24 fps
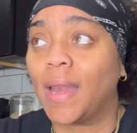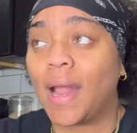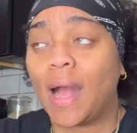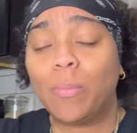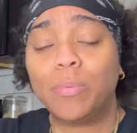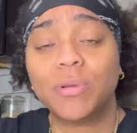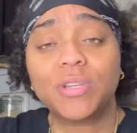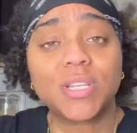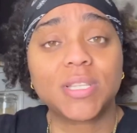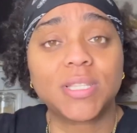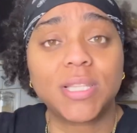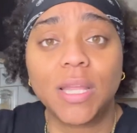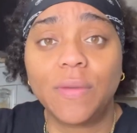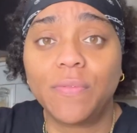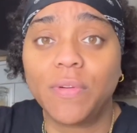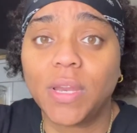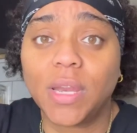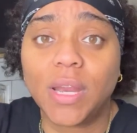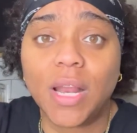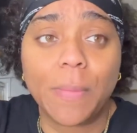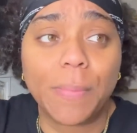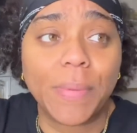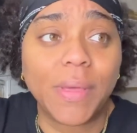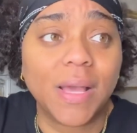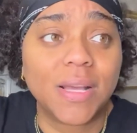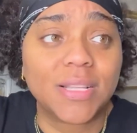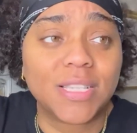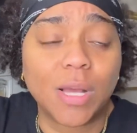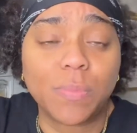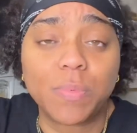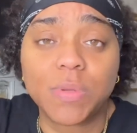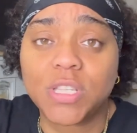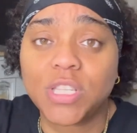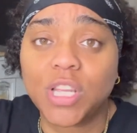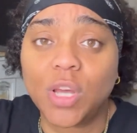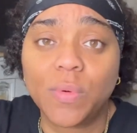I was just living it up because I
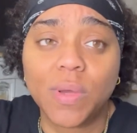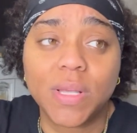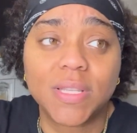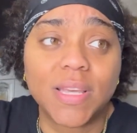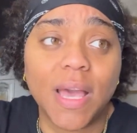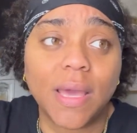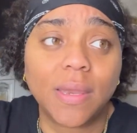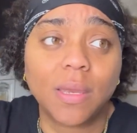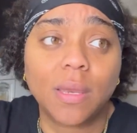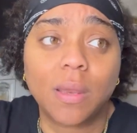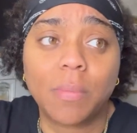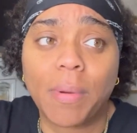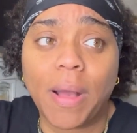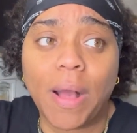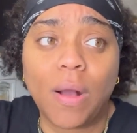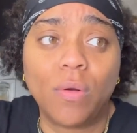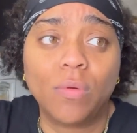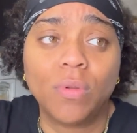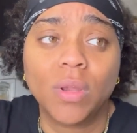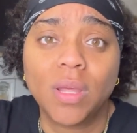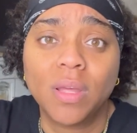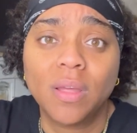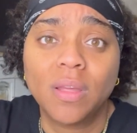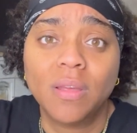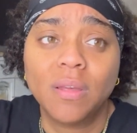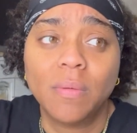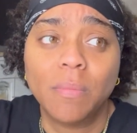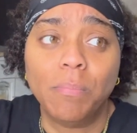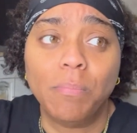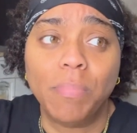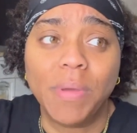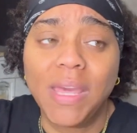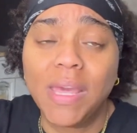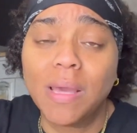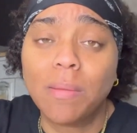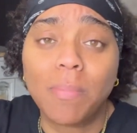was so excited about
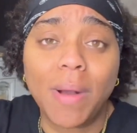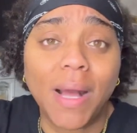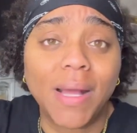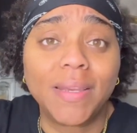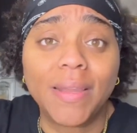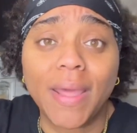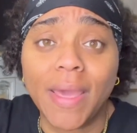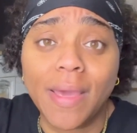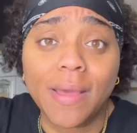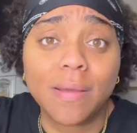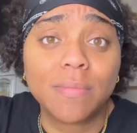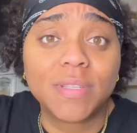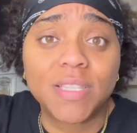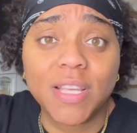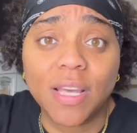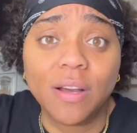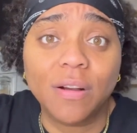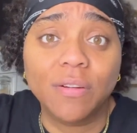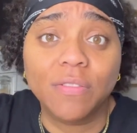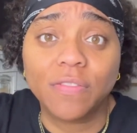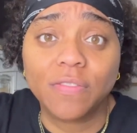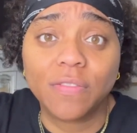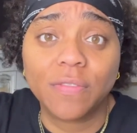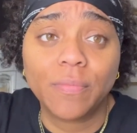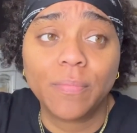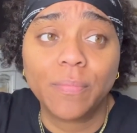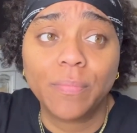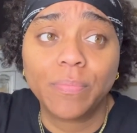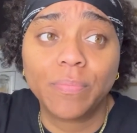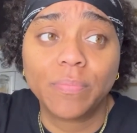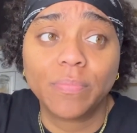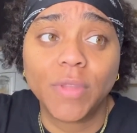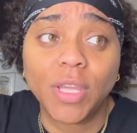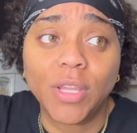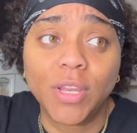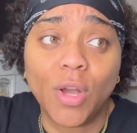being my damn self,
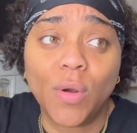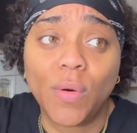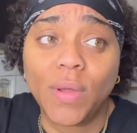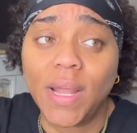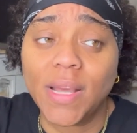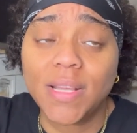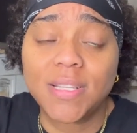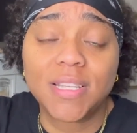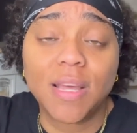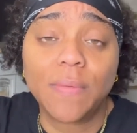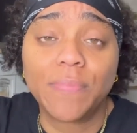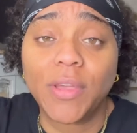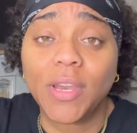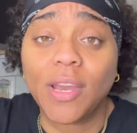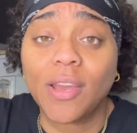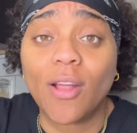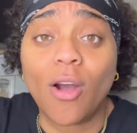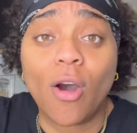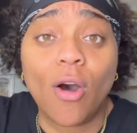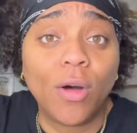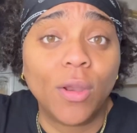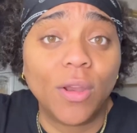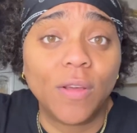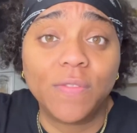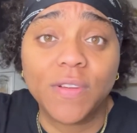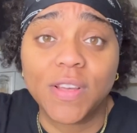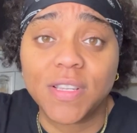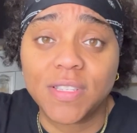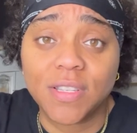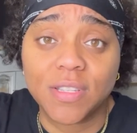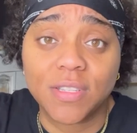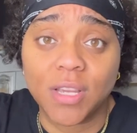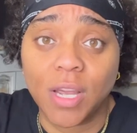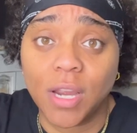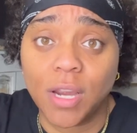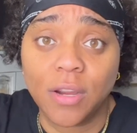and that's something that all of us
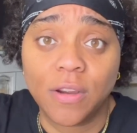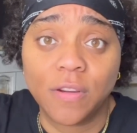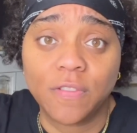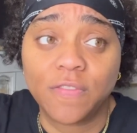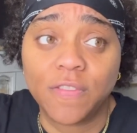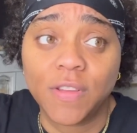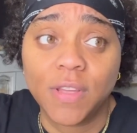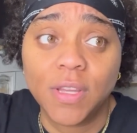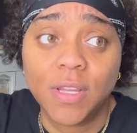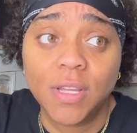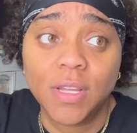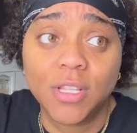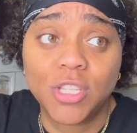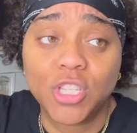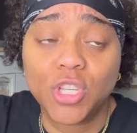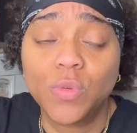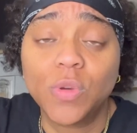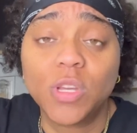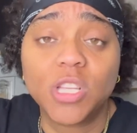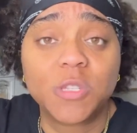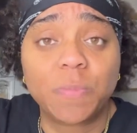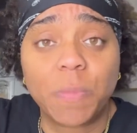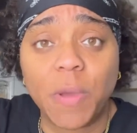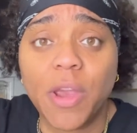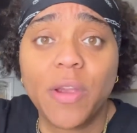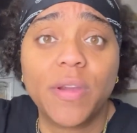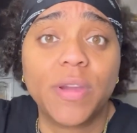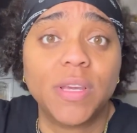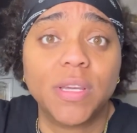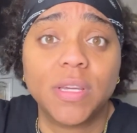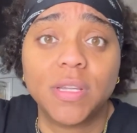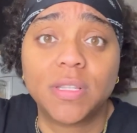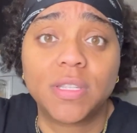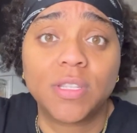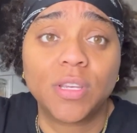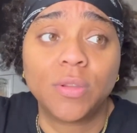deserve to
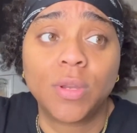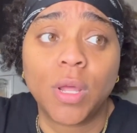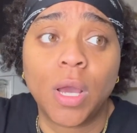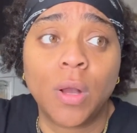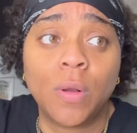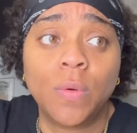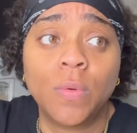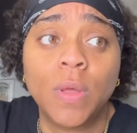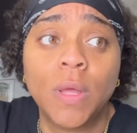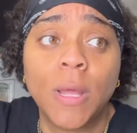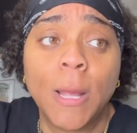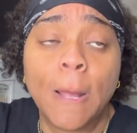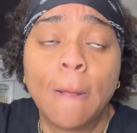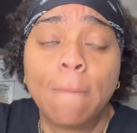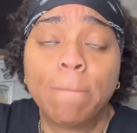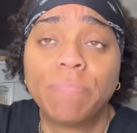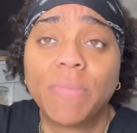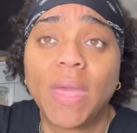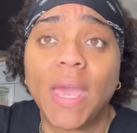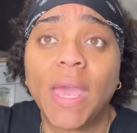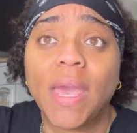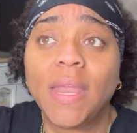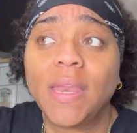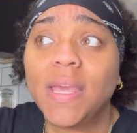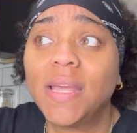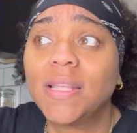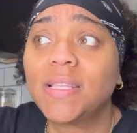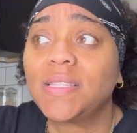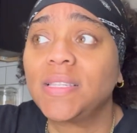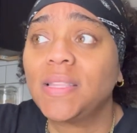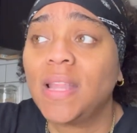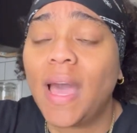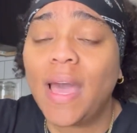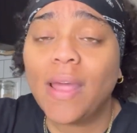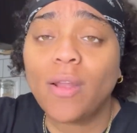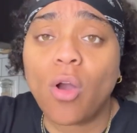experience, and it's
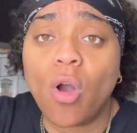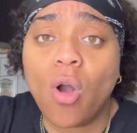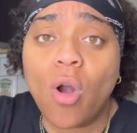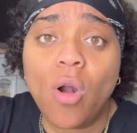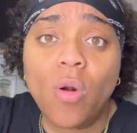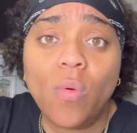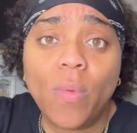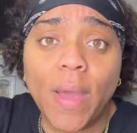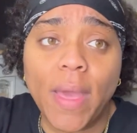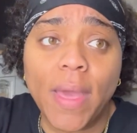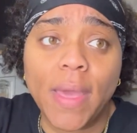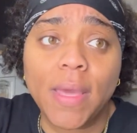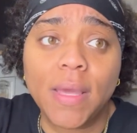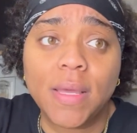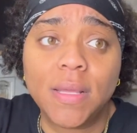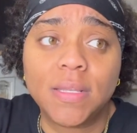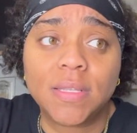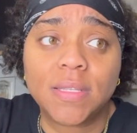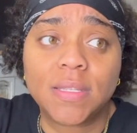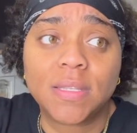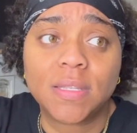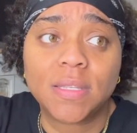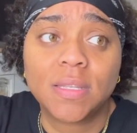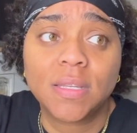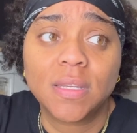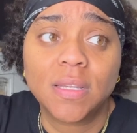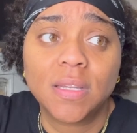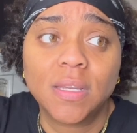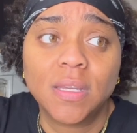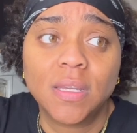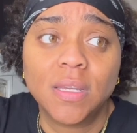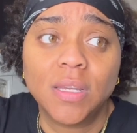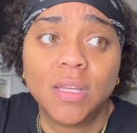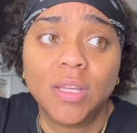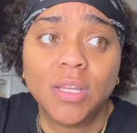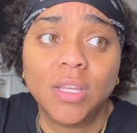not always,
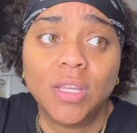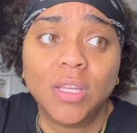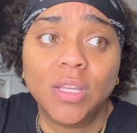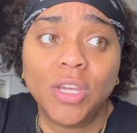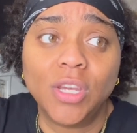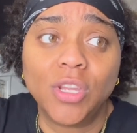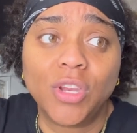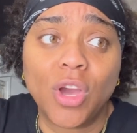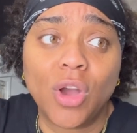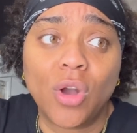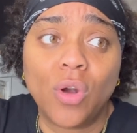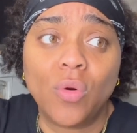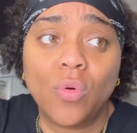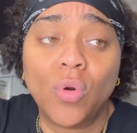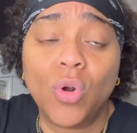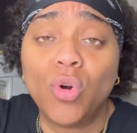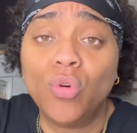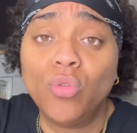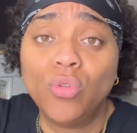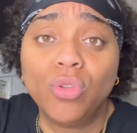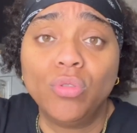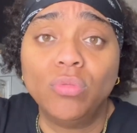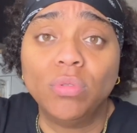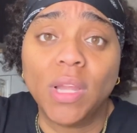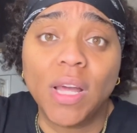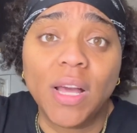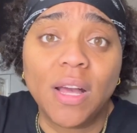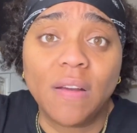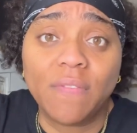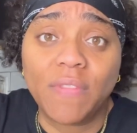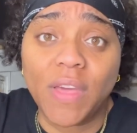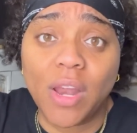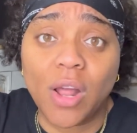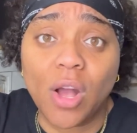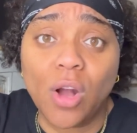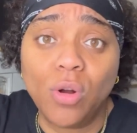who you
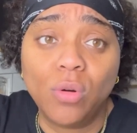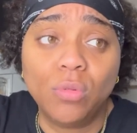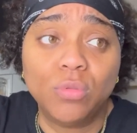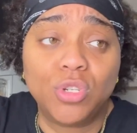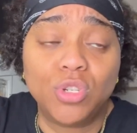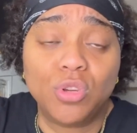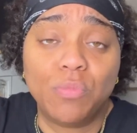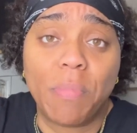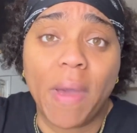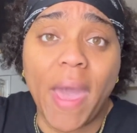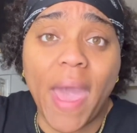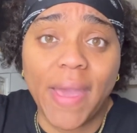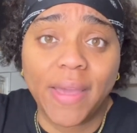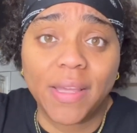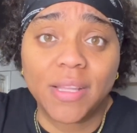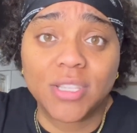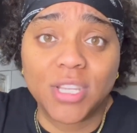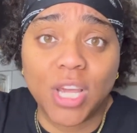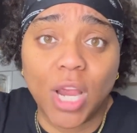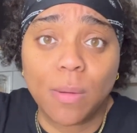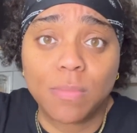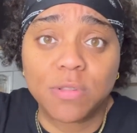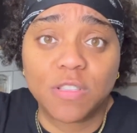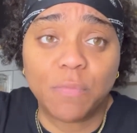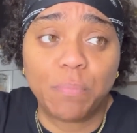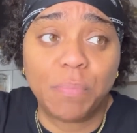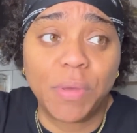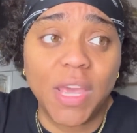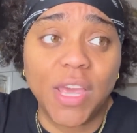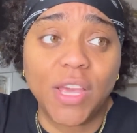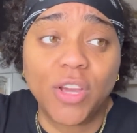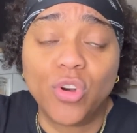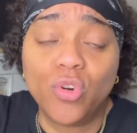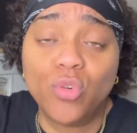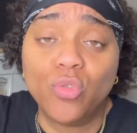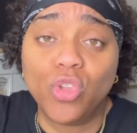love that holds you back in terms of
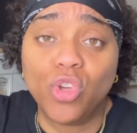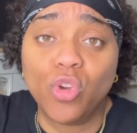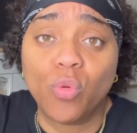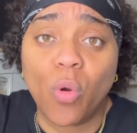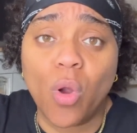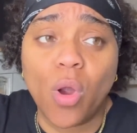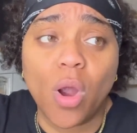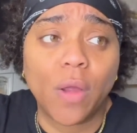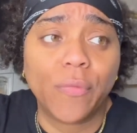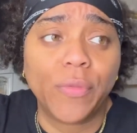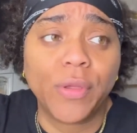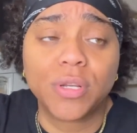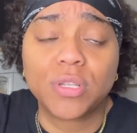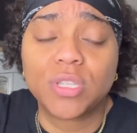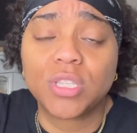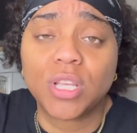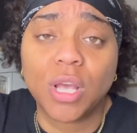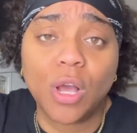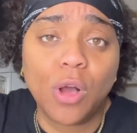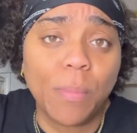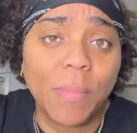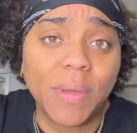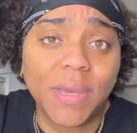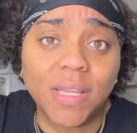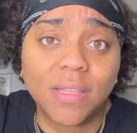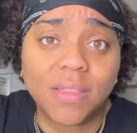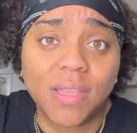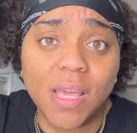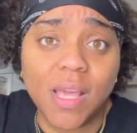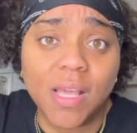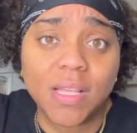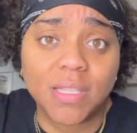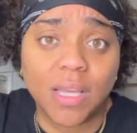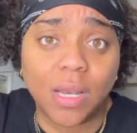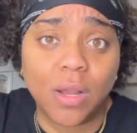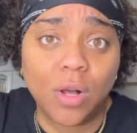being who you are. There's so many
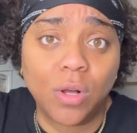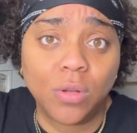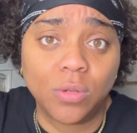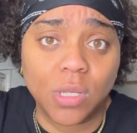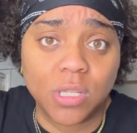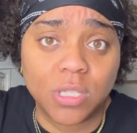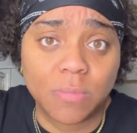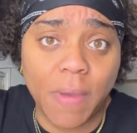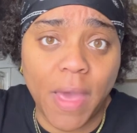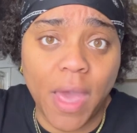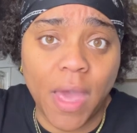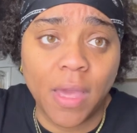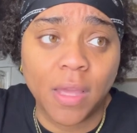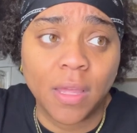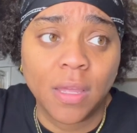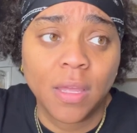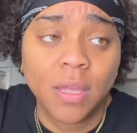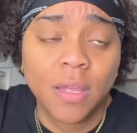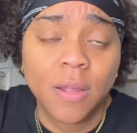things that hold us back,